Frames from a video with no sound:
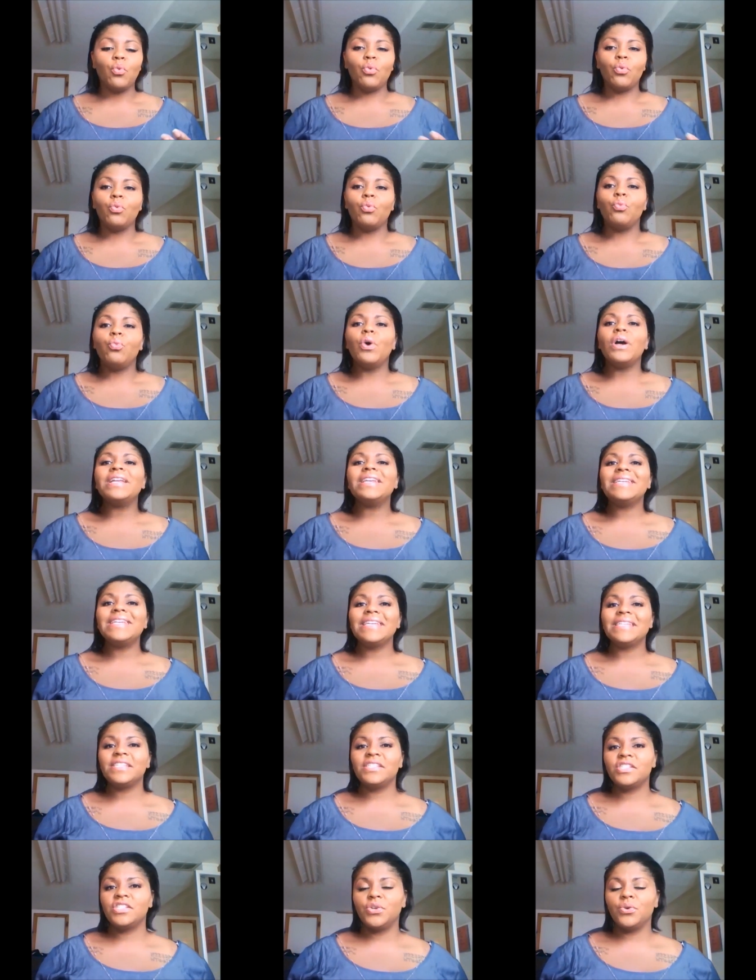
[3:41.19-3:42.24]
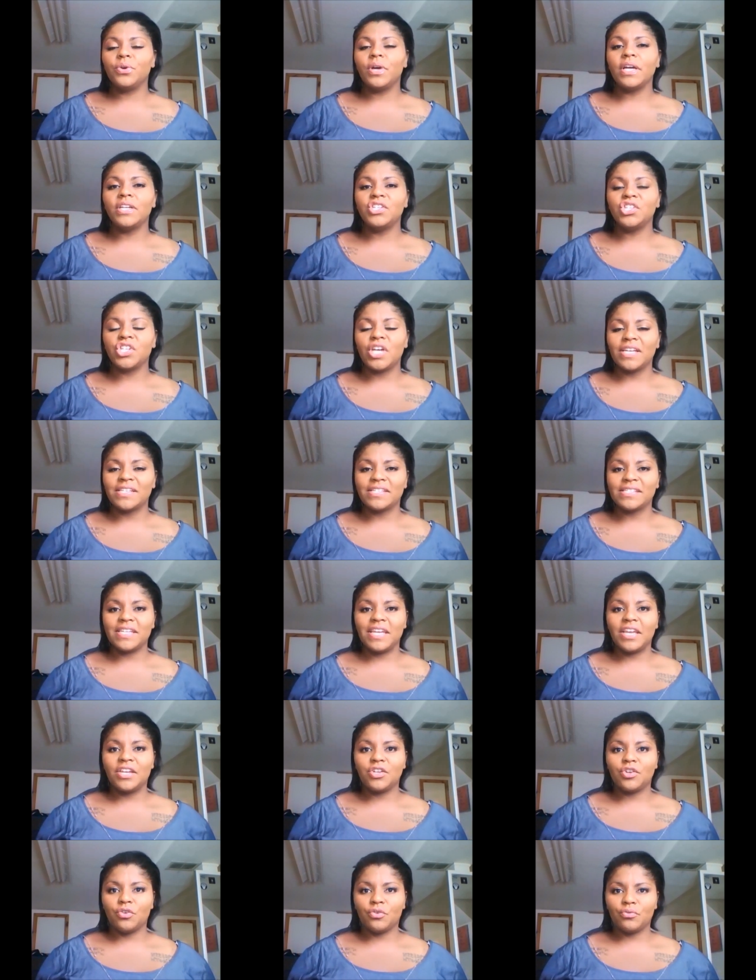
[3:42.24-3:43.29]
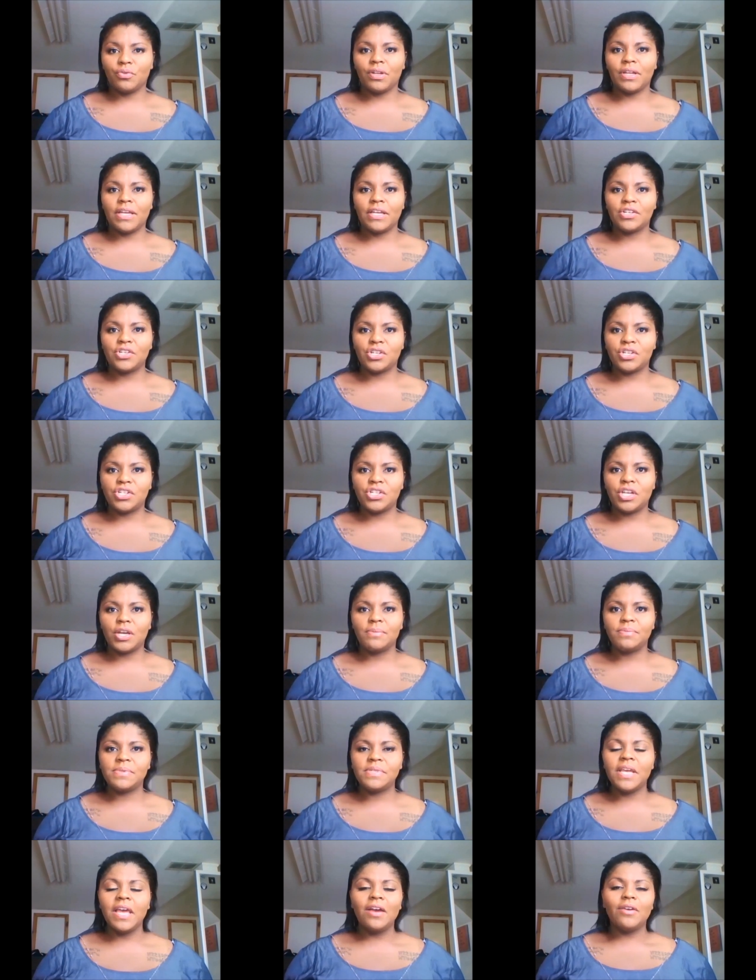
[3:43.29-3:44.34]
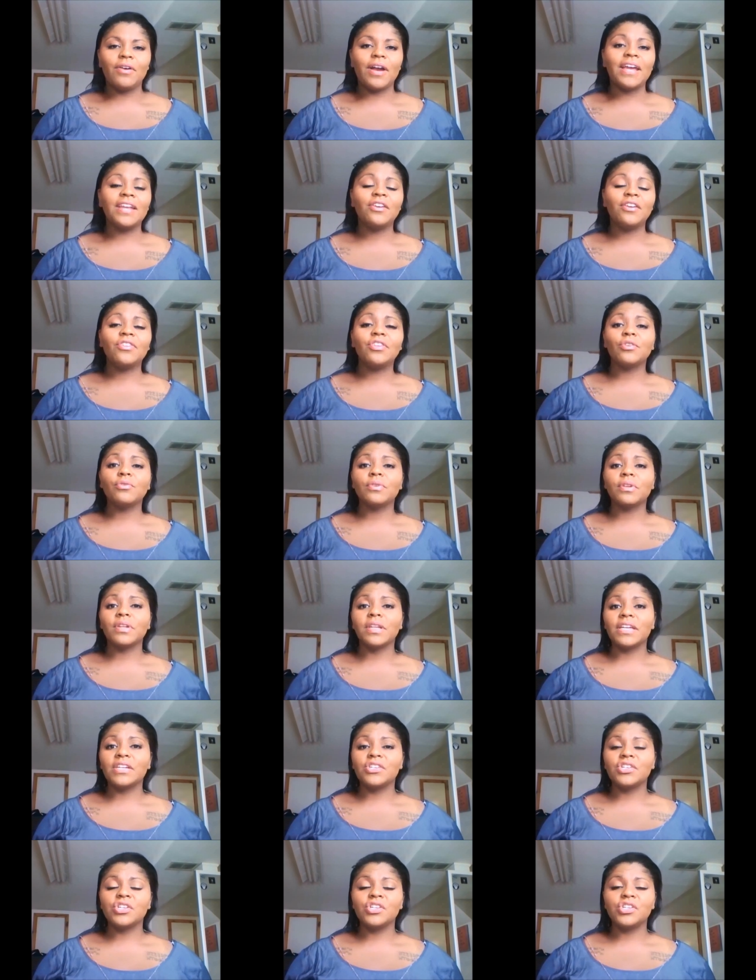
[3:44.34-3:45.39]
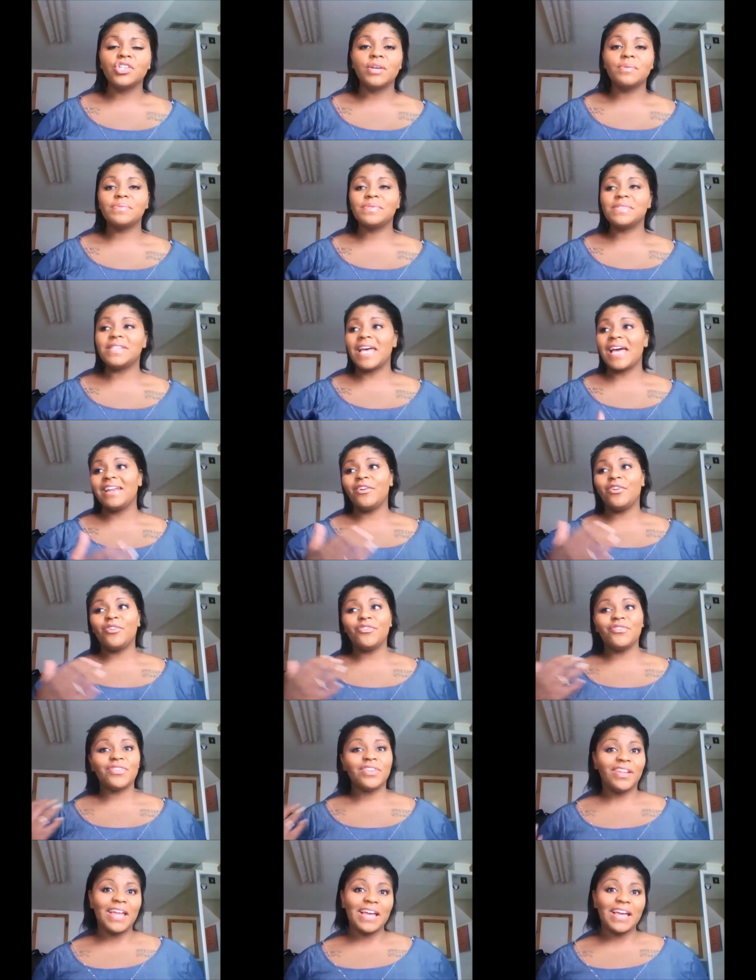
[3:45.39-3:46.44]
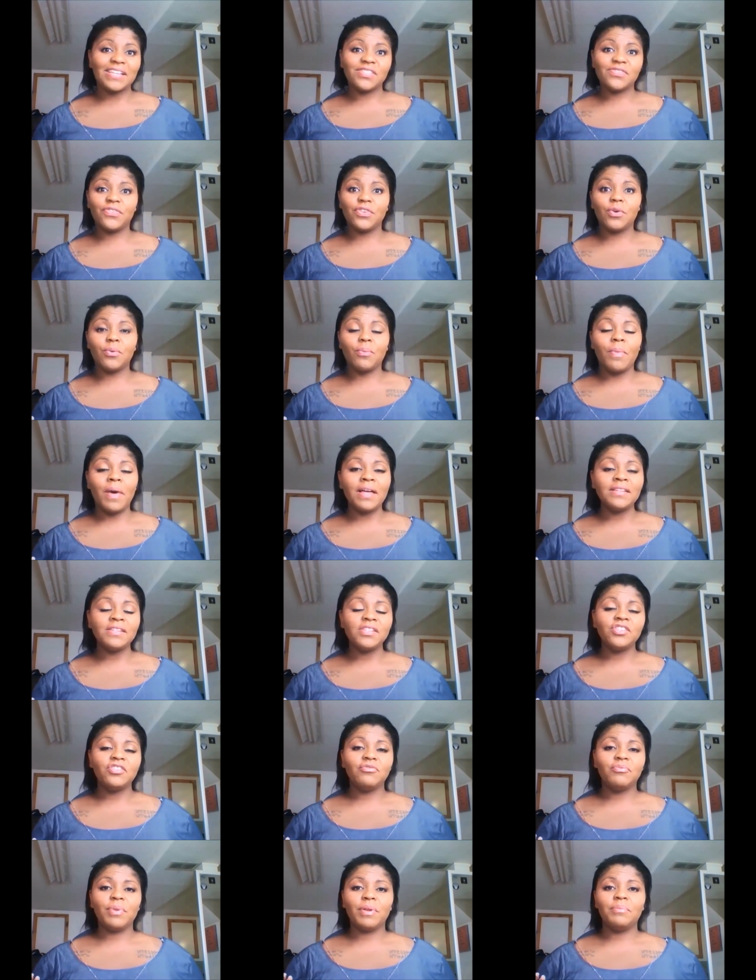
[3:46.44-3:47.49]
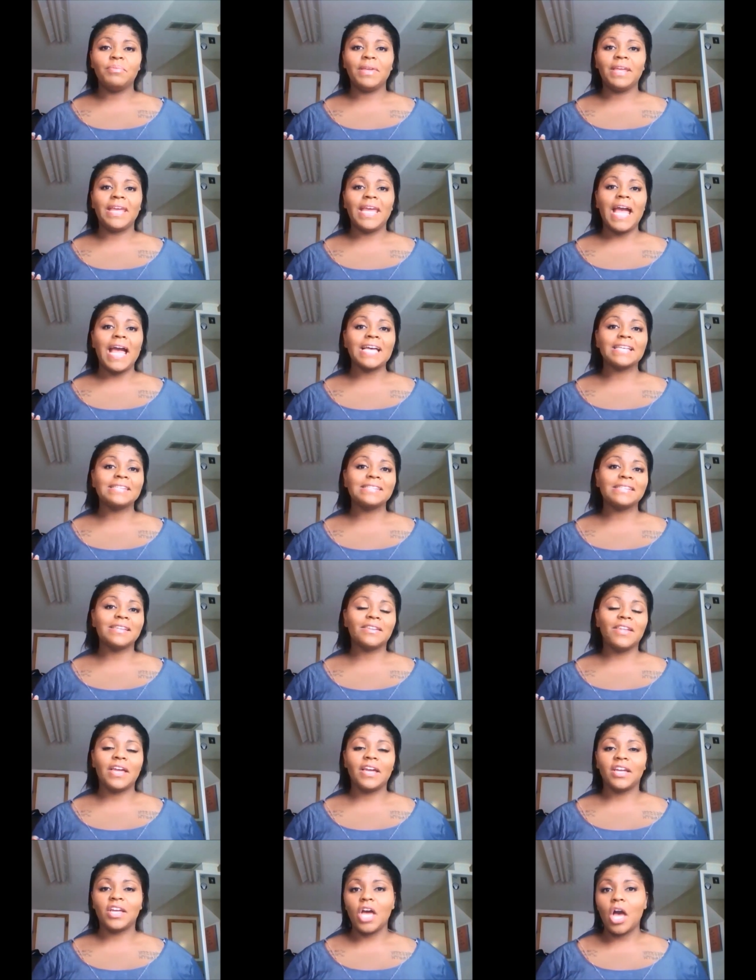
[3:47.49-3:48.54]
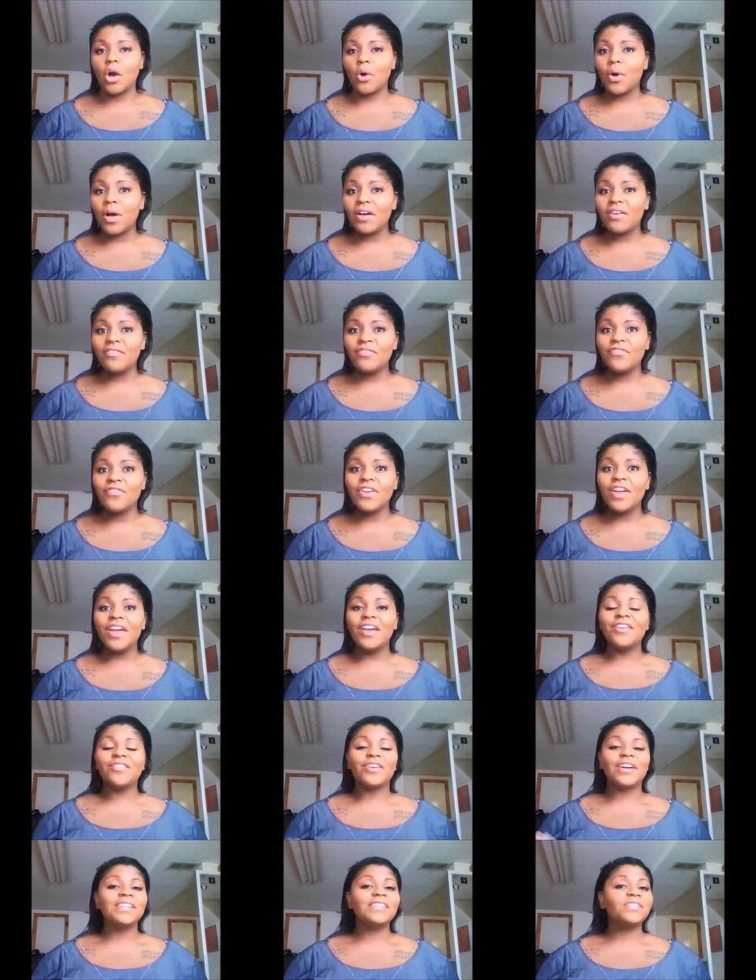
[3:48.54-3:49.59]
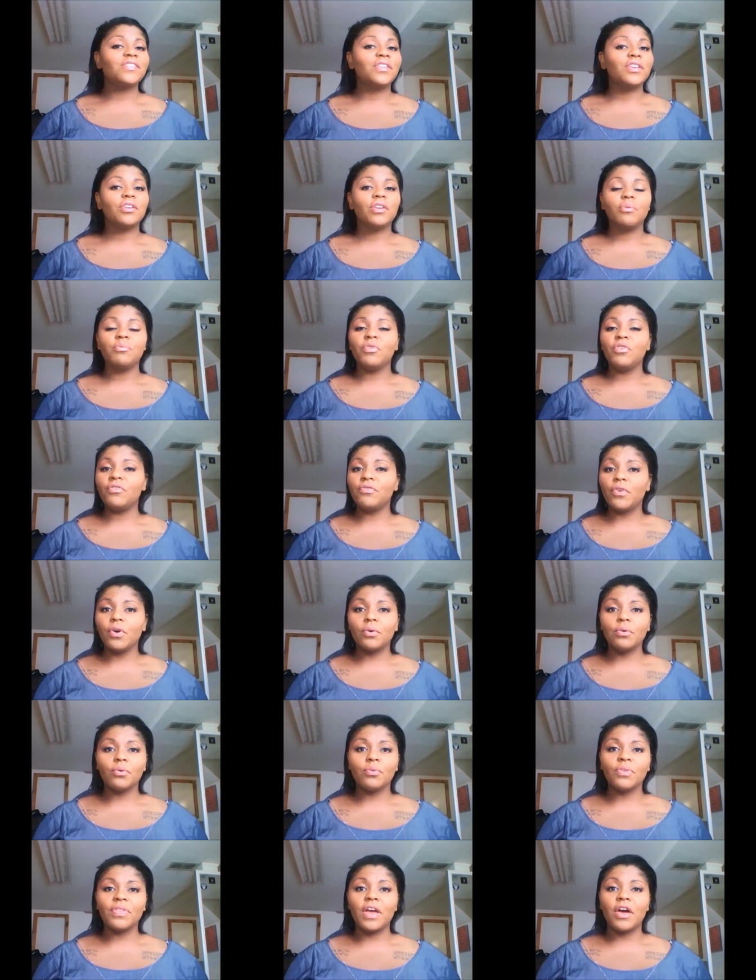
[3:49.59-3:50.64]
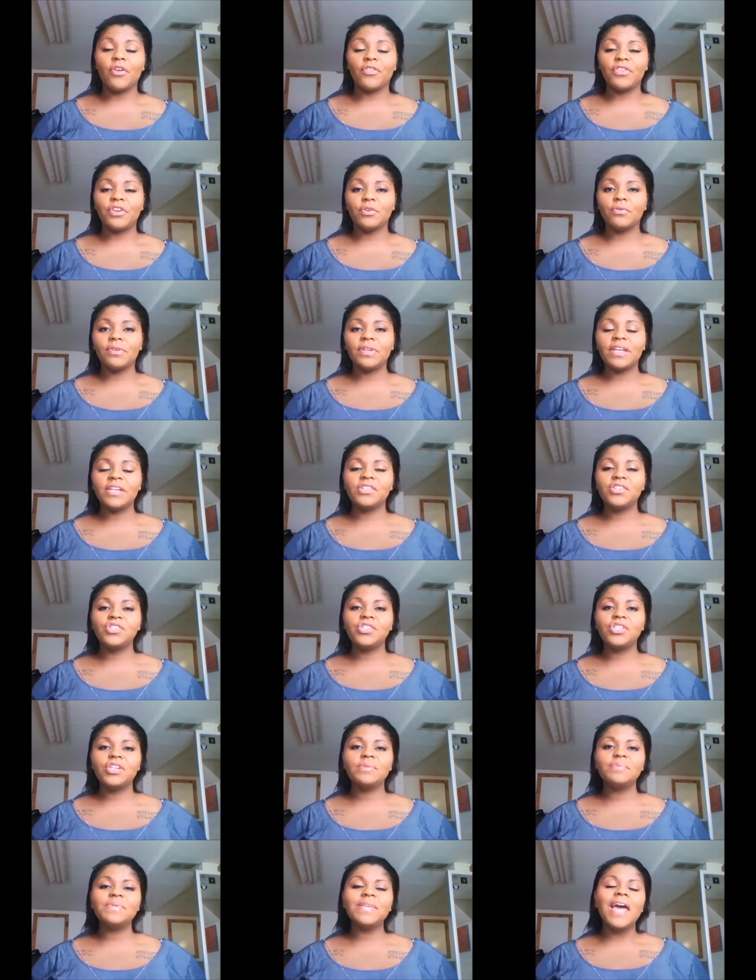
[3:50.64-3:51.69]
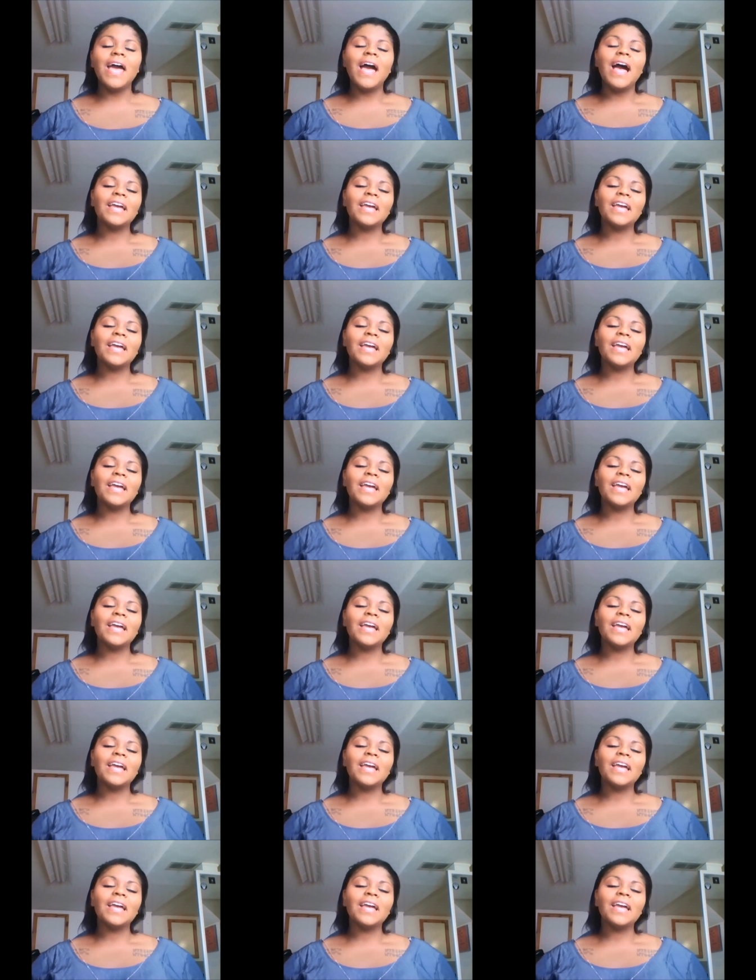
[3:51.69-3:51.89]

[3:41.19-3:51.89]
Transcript: what needs to adjust in your relationships, right? Are there relationships that over the last few months you've been being asked to let go of, right? So that you can move forward with healthier relationships relationships.